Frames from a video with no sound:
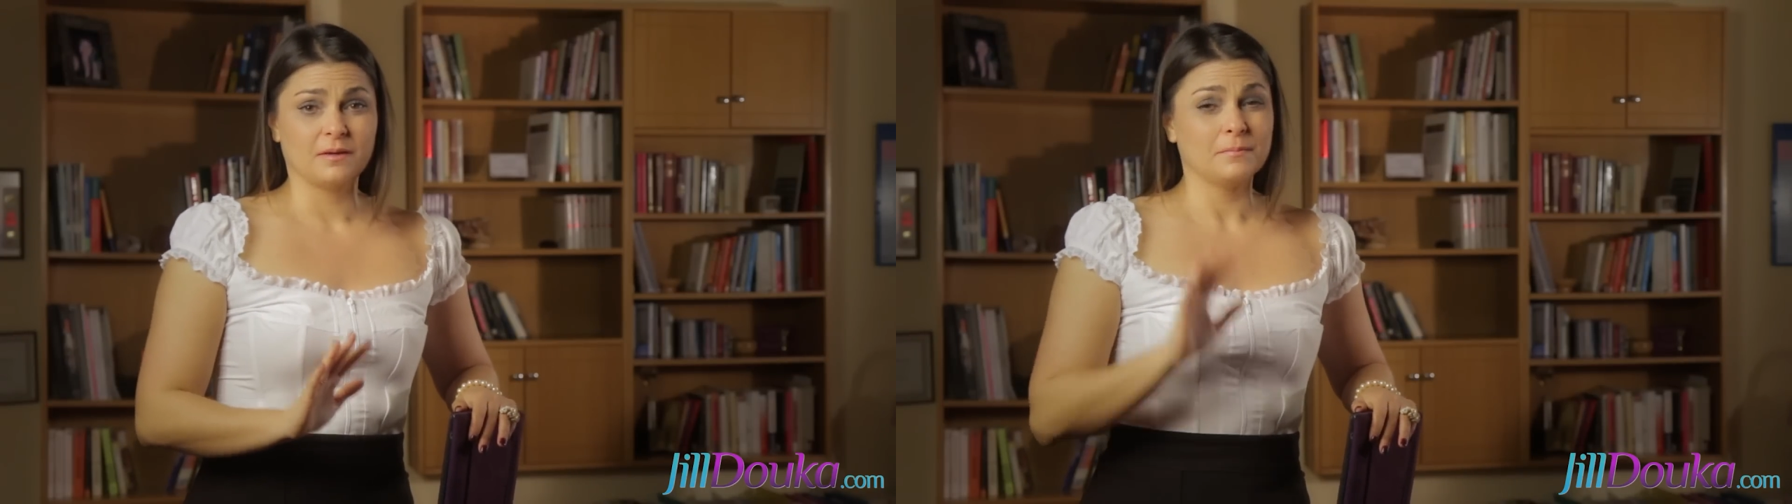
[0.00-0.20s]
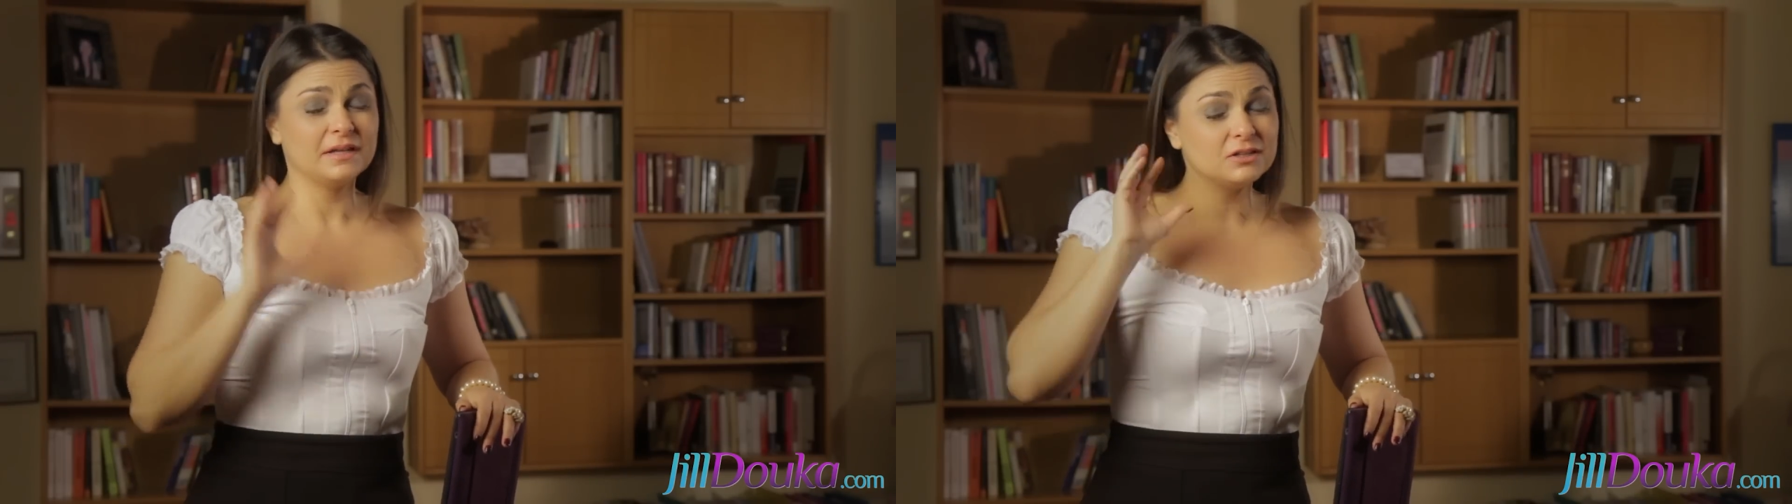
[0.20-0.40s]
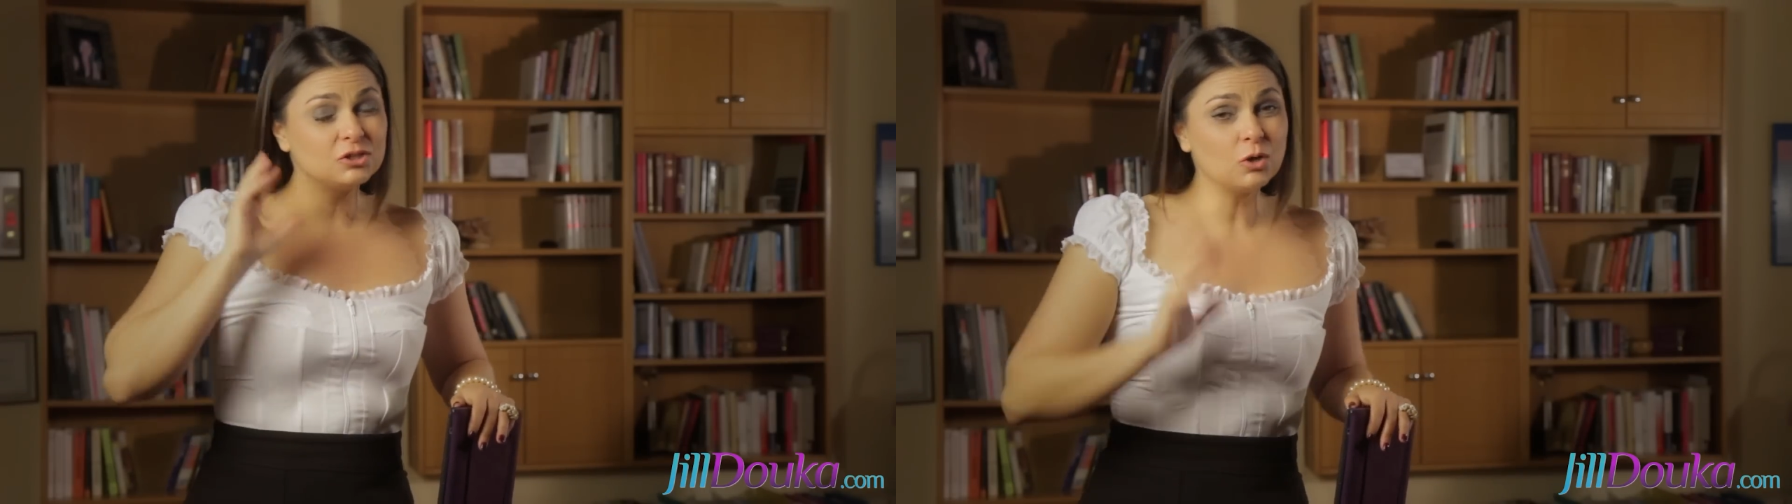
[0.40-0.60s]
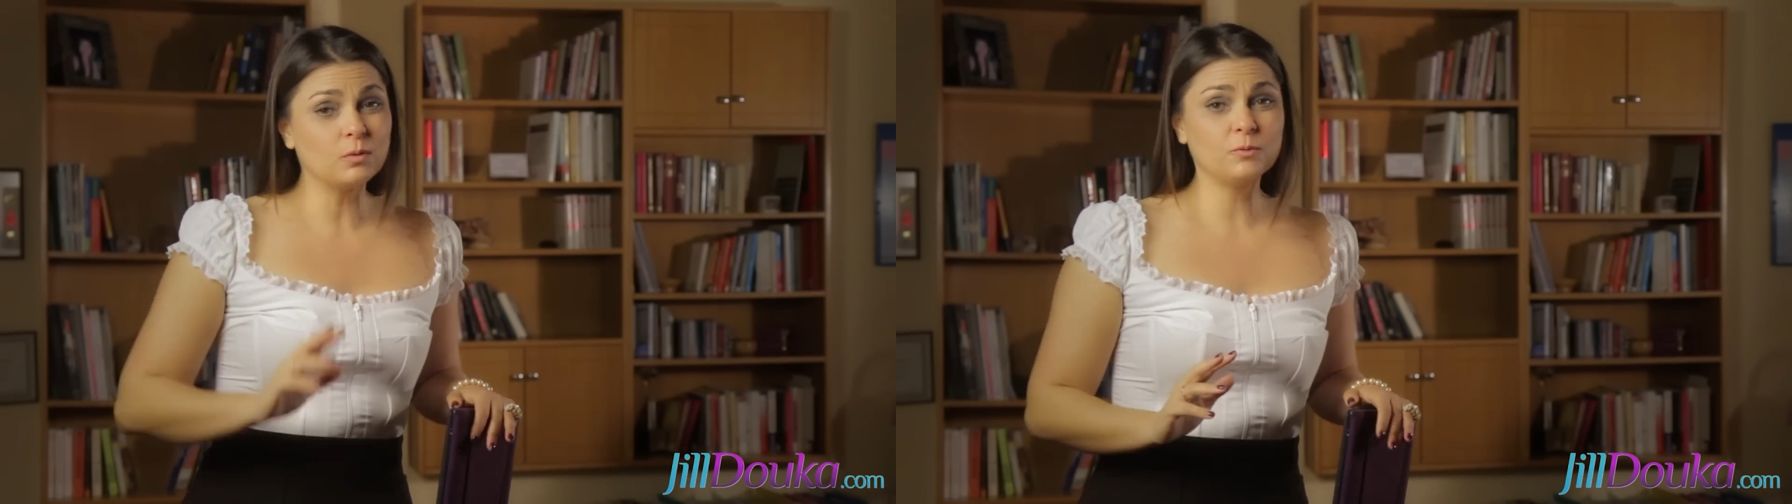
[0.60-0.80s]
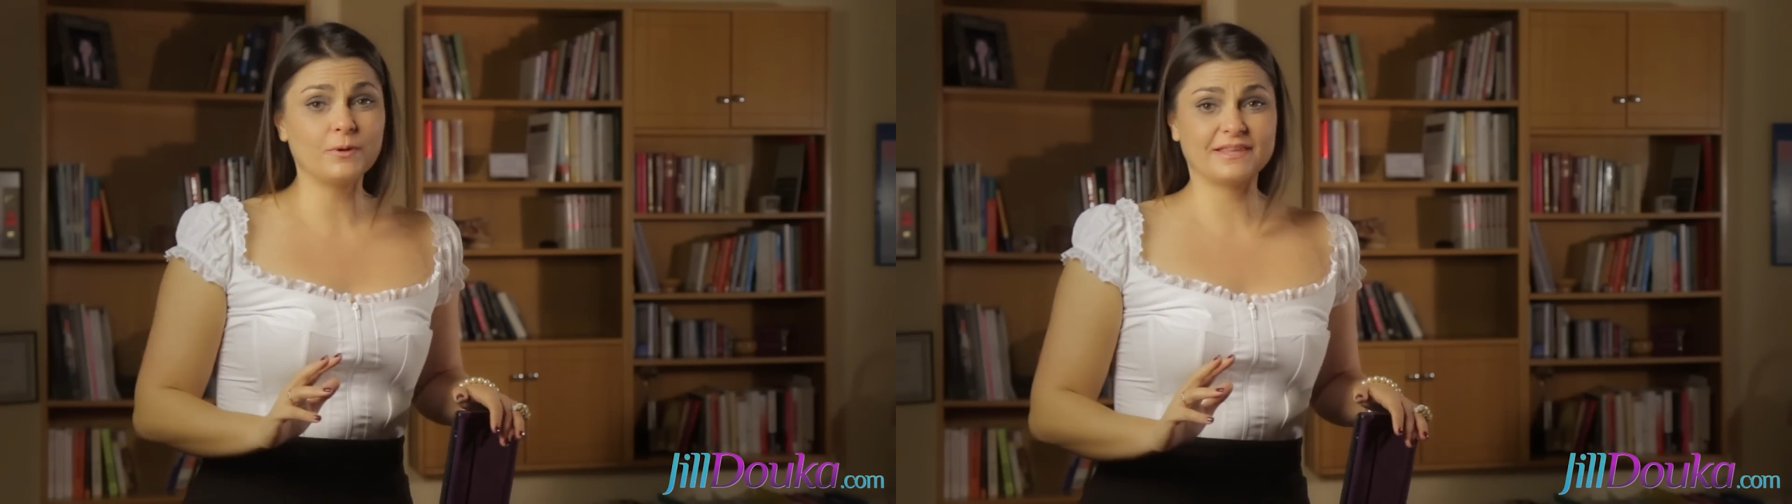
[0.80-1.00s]
but no
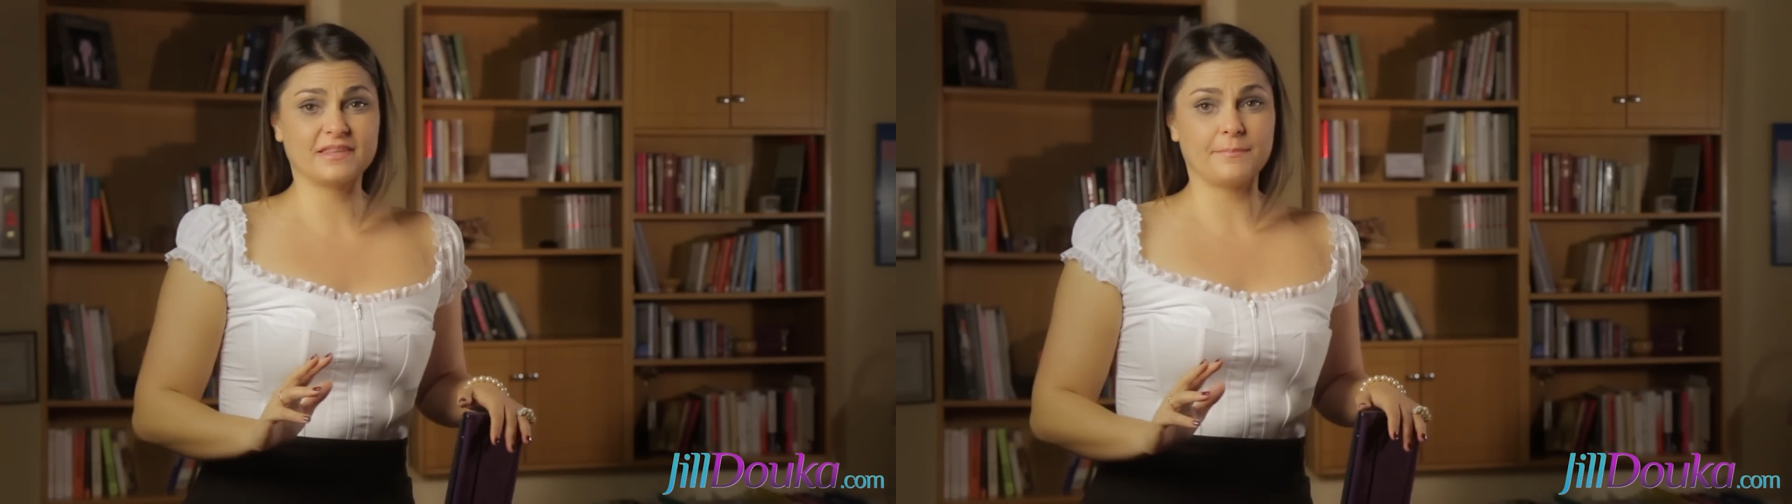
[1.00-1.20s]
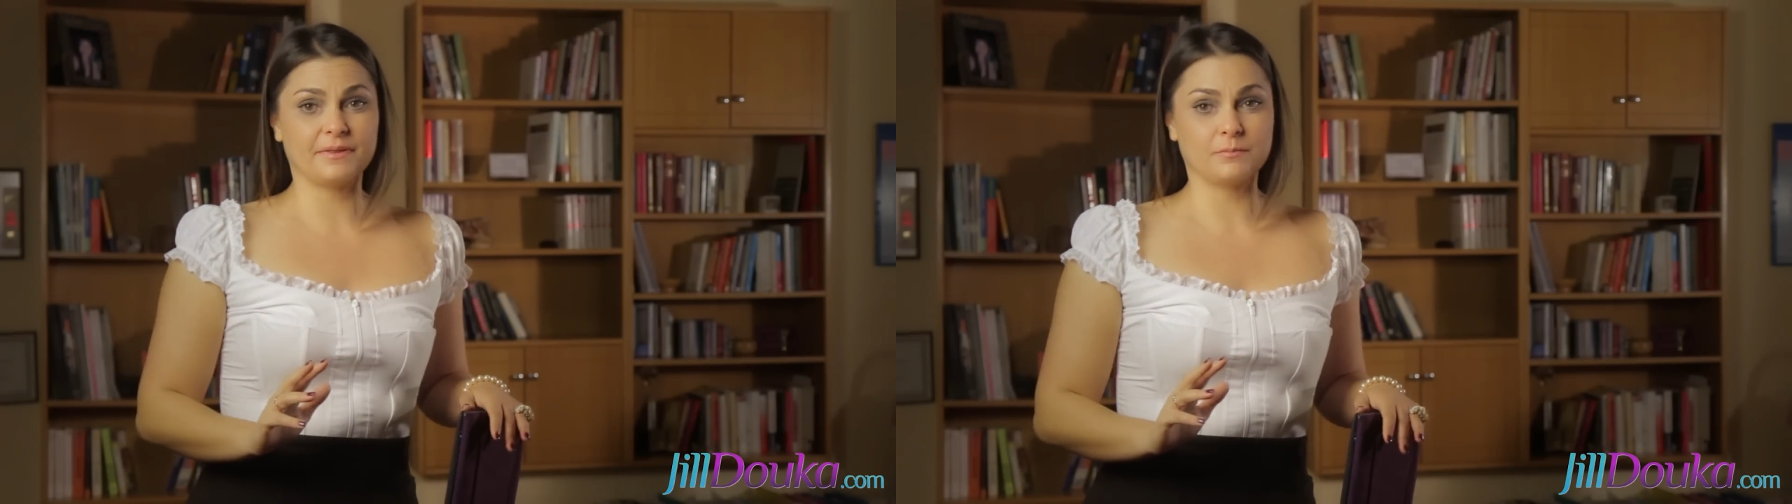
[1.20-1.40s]
one wakes up